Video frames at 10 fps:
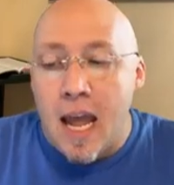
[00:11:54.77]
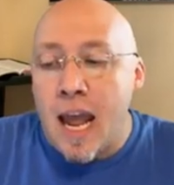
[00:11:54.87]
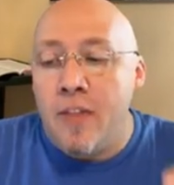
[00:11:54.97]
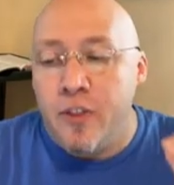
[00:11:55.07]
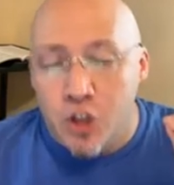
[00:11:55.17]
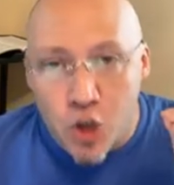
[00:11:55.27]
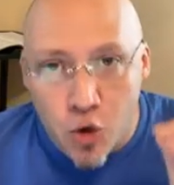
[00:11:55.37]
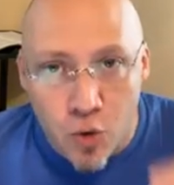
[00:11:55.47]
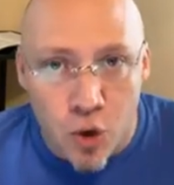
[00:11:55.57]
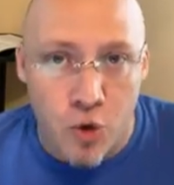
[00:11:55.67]
and the
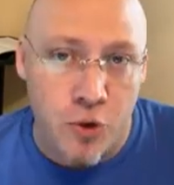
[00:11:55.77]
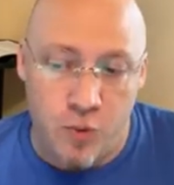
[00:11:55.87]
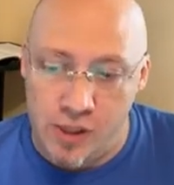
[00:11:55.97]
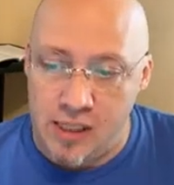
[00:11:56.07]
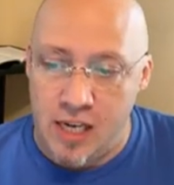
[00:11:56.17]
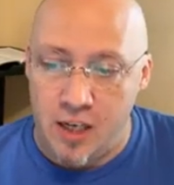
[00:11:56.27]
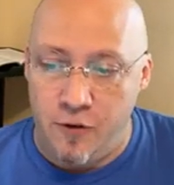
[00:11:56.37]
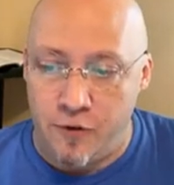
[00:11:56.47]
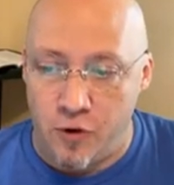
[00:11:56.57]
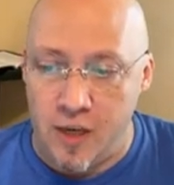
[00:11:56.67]
truth will set you
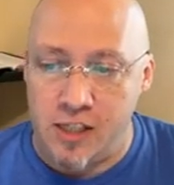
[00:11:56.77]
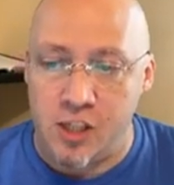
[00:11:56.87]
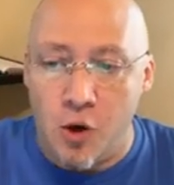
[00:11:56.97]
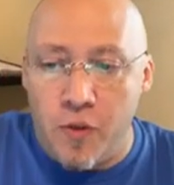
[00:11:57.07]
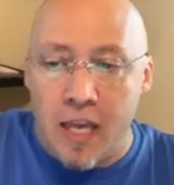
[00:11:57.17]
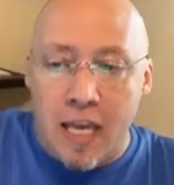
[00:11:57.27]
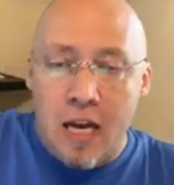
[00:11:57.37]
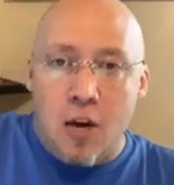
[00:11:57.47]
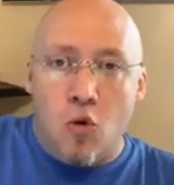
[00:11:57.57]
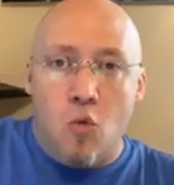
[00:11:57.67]
free. So the
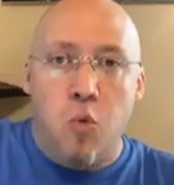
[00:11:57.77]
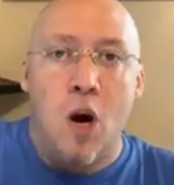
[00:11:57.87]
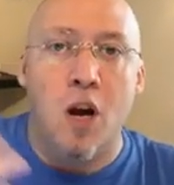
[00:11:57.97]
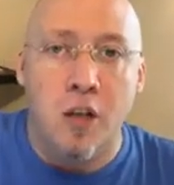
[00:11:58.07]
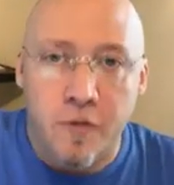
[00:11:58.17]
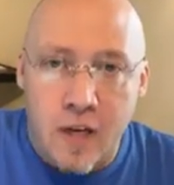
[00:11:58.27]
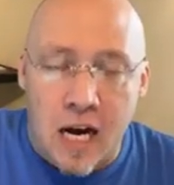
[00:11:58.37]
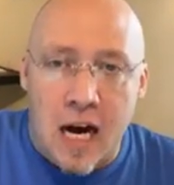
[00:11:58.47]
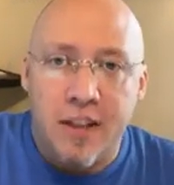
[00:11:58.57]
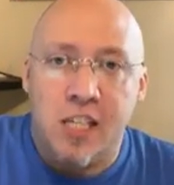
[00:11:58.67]
Word of
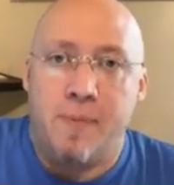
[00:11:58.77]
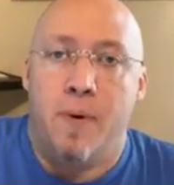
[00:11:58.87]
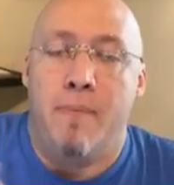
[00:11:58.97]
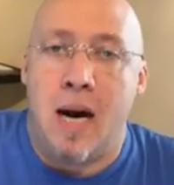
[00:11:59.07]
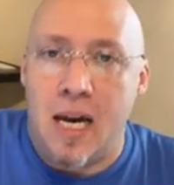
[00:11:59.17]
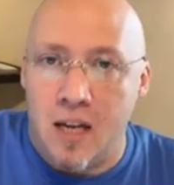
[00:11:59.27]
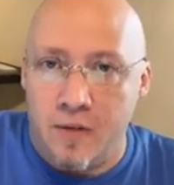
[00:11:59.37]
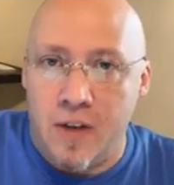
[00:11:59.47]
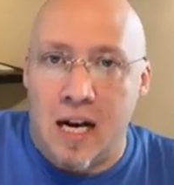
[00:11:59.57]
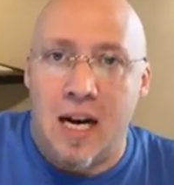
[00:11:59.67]
God, the spermata
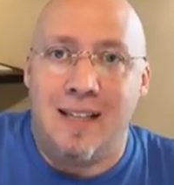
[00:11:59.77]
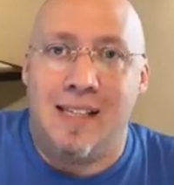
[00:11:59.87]
of God,